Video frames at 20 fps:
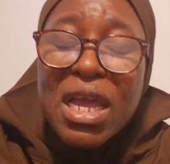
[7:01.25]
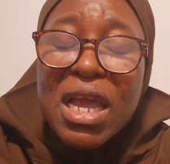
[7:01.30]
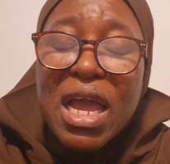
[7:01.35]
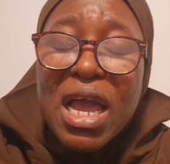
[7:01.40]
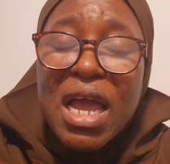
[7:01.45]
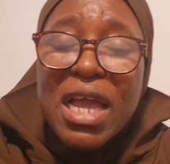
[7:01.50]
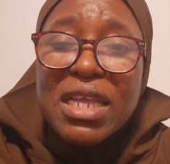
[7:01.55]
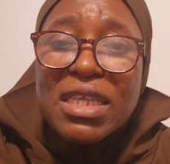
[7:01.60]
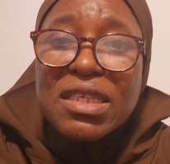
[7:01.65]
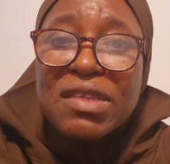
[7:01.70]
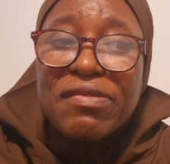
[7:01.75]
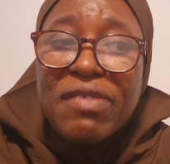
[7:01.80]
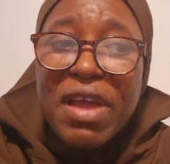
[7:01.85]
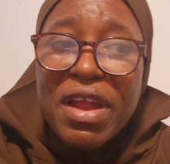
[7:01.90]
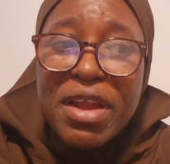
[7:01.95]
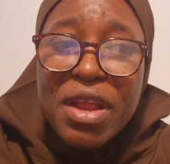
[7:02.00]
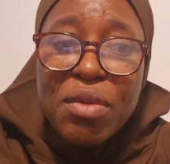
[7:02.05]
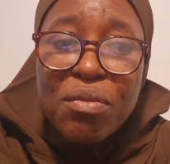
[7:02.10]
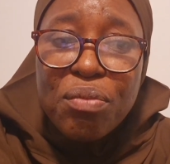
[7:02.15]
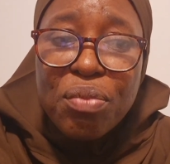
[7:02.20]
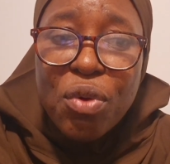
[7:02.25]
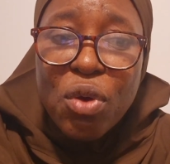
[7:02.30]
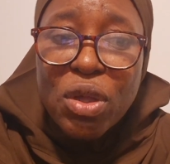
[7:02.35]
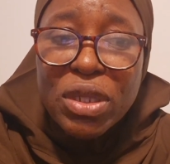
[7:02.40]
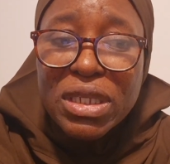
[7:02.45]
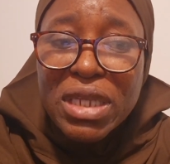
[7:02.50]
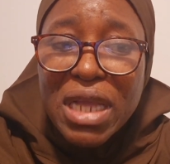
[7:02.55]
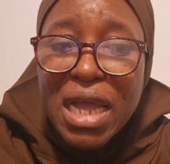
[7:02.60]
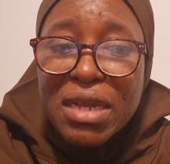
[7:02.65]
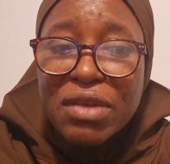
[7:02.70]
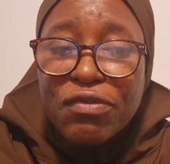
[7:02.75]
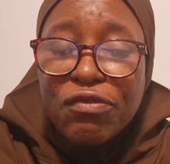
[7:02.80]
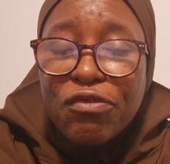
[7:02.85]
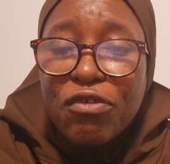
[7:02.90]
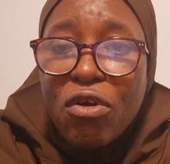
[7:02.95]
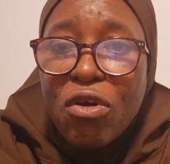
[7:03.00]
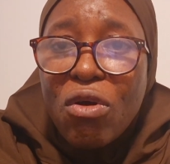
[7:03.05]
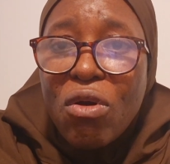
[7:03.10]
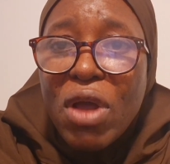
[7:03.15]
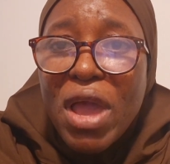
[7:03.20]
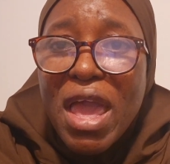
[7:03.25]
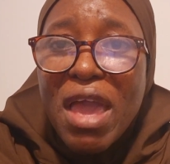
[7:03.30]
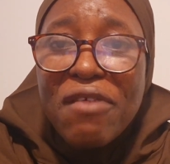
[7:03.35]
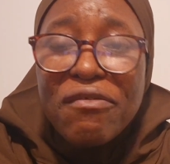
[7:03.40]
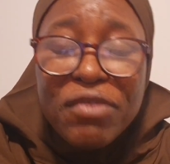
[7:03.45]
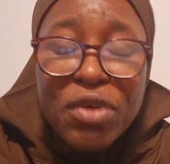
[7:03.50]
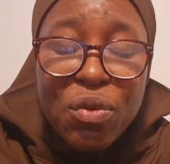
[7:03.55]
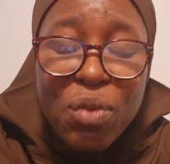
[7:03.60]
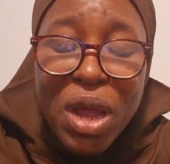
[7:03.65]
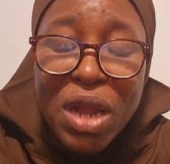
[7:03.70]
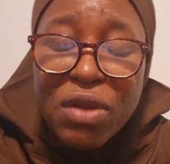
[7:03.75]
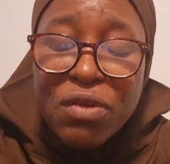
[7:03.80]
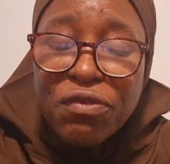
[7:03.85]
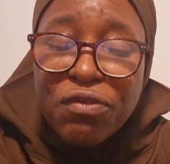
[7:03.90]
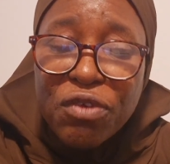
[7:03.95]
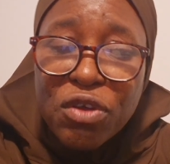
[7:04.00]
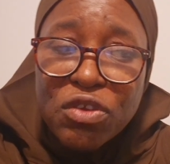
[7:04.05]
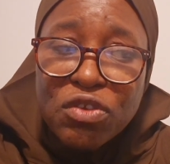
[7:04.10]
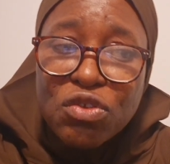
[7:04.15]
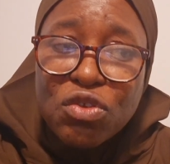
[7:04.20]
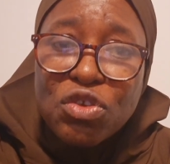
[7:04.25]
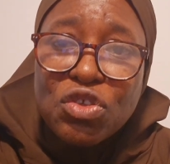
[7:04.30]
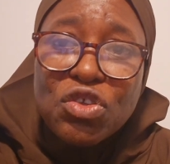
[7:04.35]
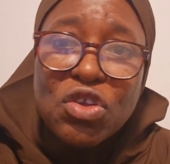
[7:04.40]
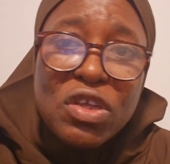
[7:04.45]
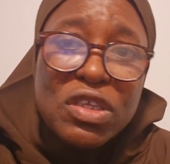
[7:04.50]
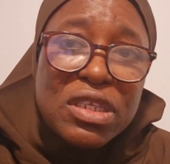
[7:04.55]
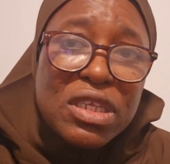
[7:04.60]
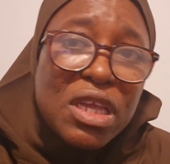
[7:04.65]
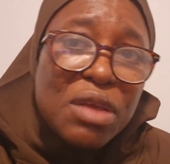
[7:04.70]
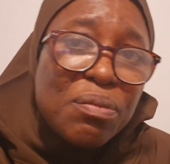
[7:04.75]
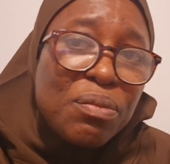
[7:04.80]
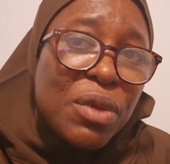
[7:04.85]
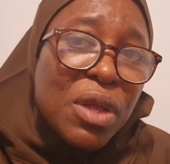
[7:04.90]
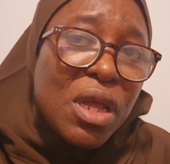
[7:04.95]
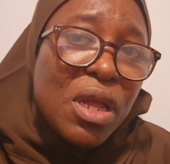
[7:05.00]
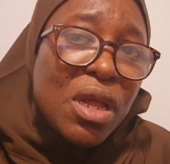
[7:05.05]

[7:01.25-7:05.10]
It's very important for every one of us to just keep